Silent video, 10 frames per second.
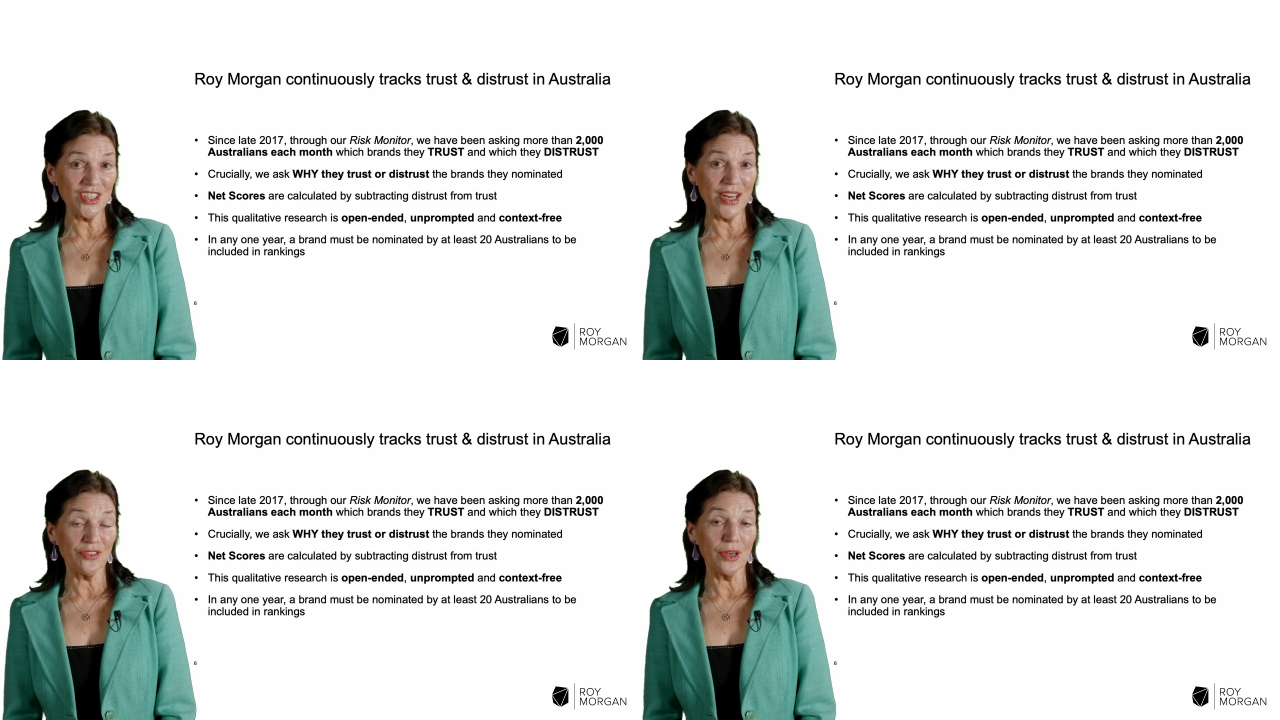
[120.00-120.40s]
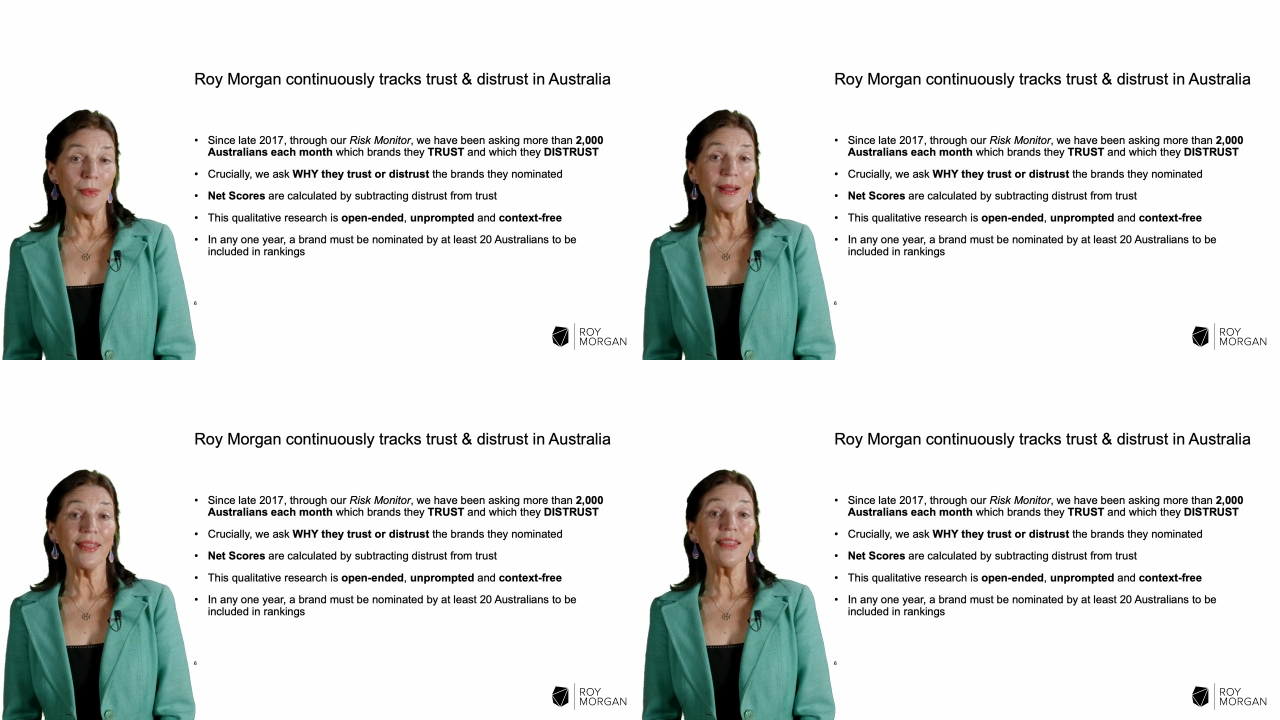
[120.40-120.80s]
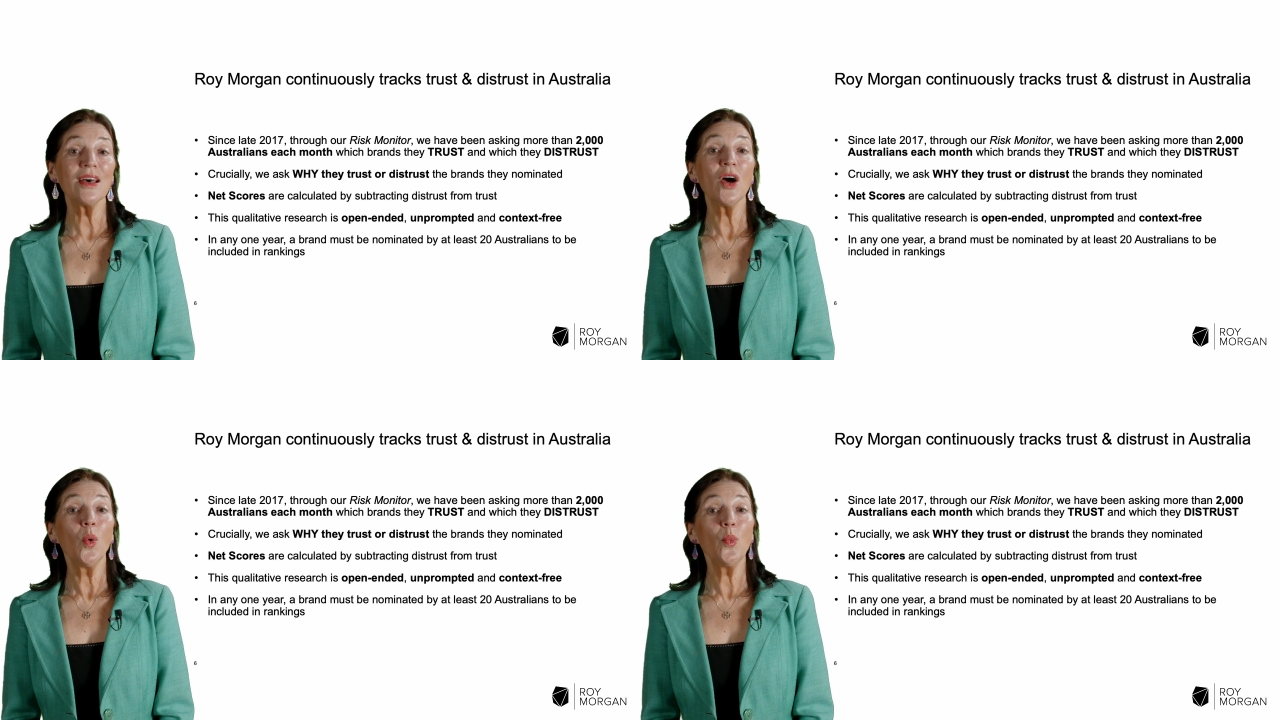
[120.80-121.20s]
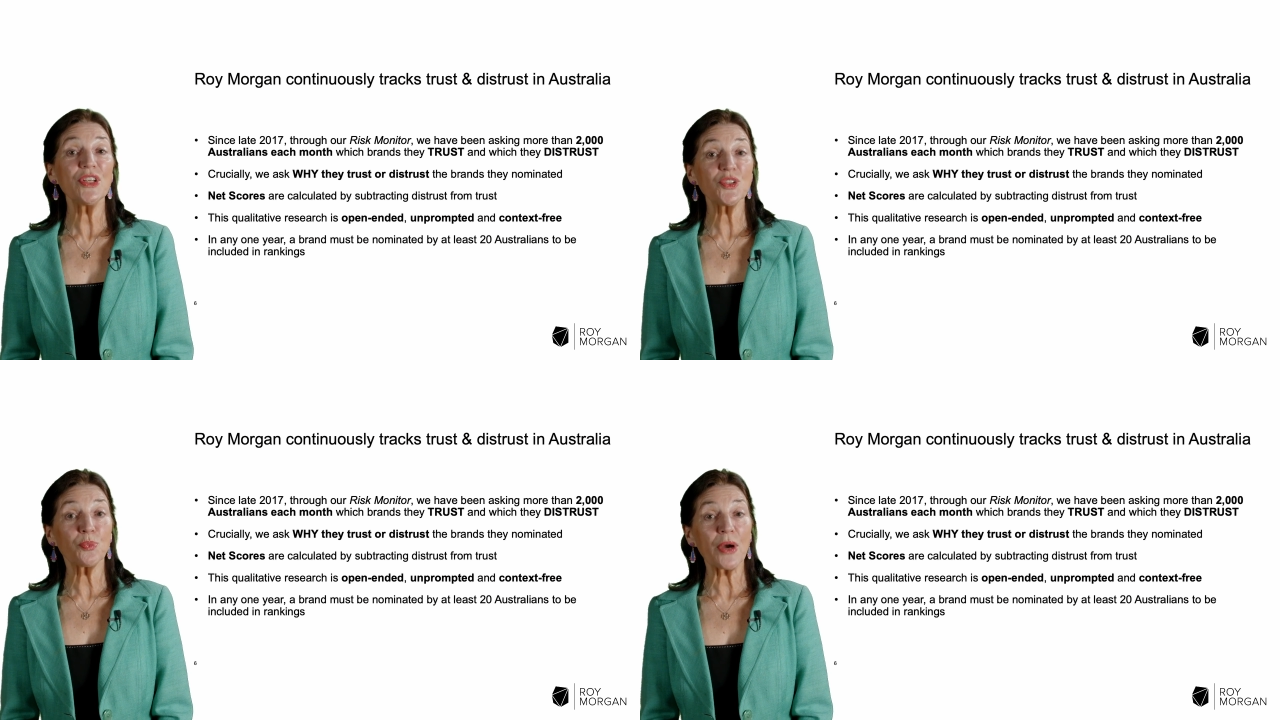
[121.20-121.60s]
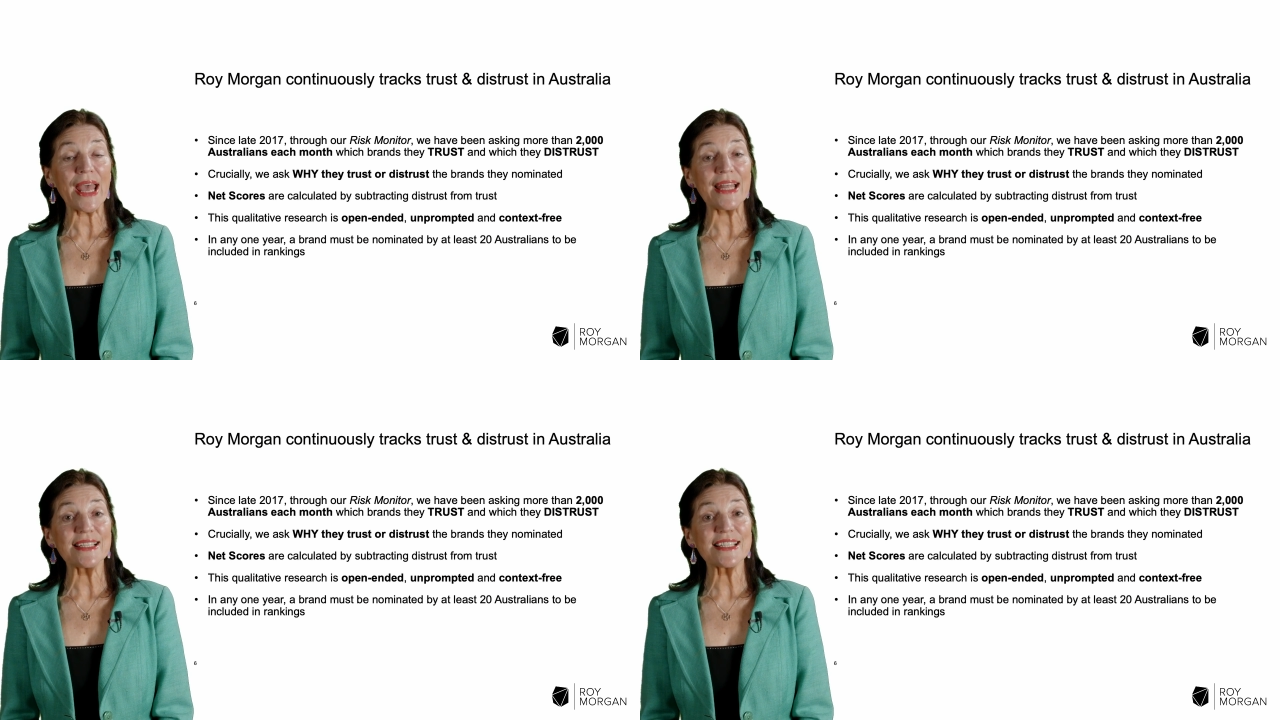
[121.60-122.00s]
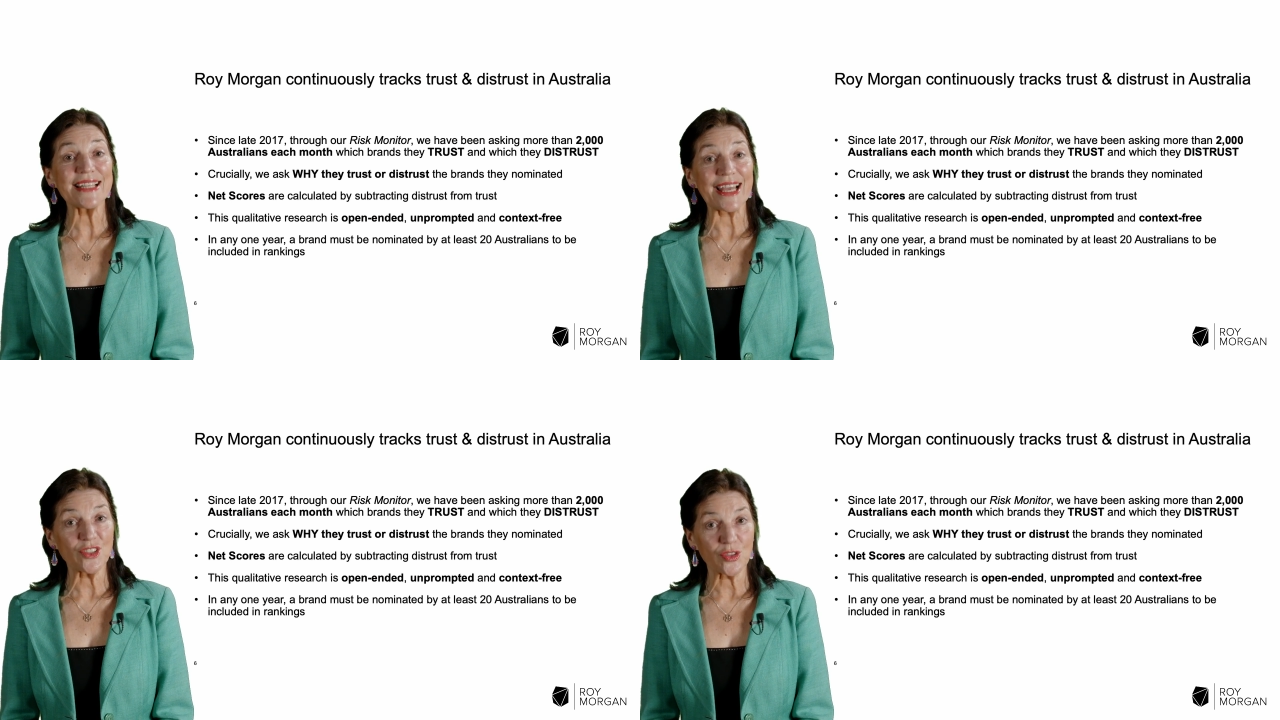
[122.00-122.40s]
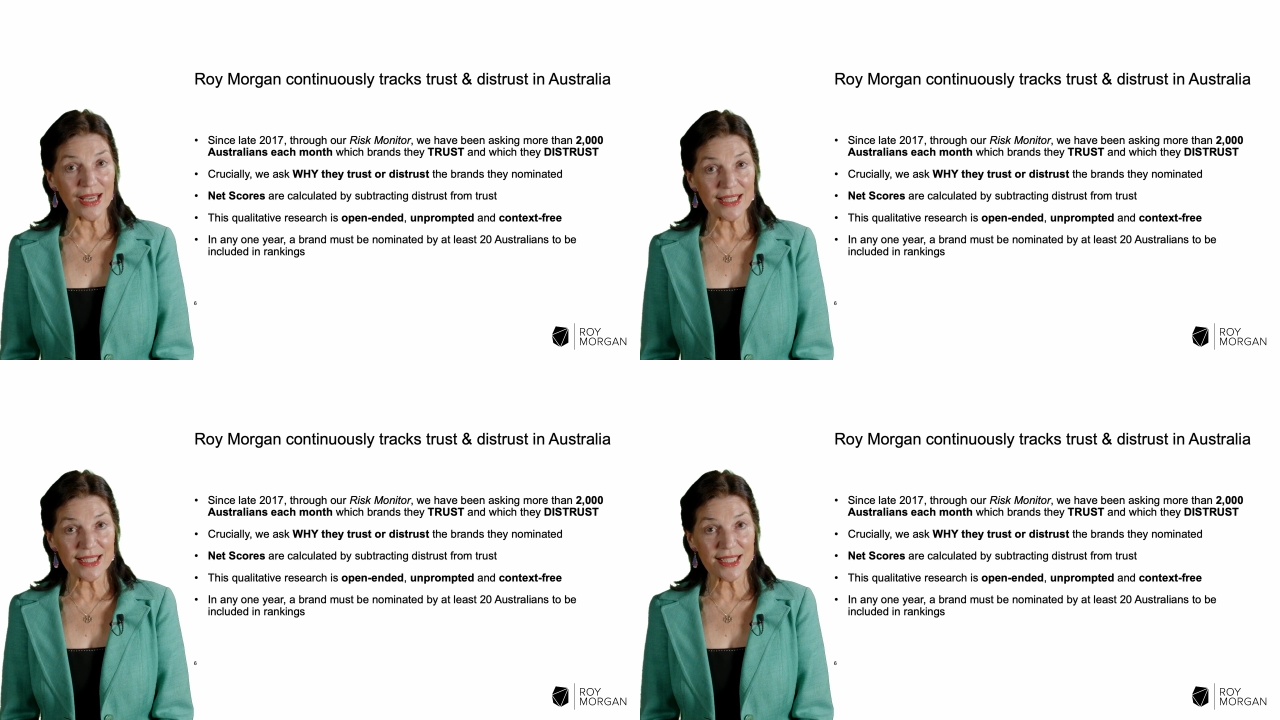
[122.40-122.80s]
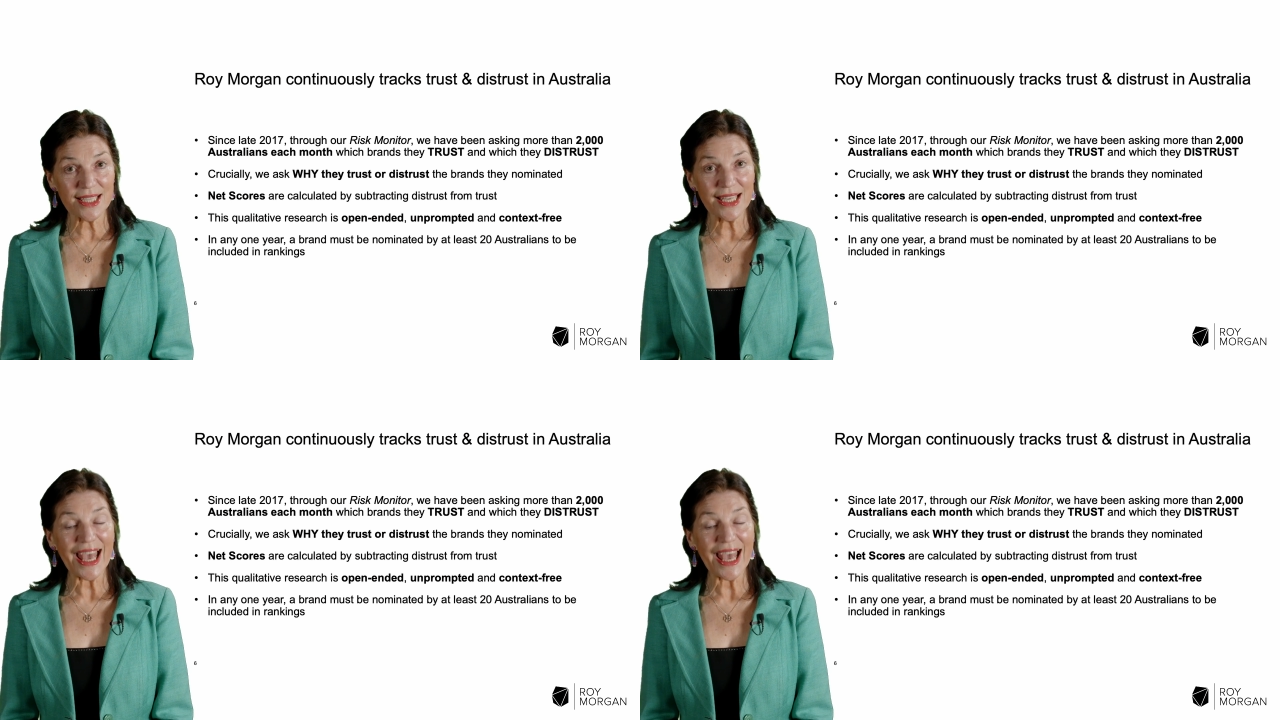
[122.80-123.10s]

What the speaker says: and every month which brands they trust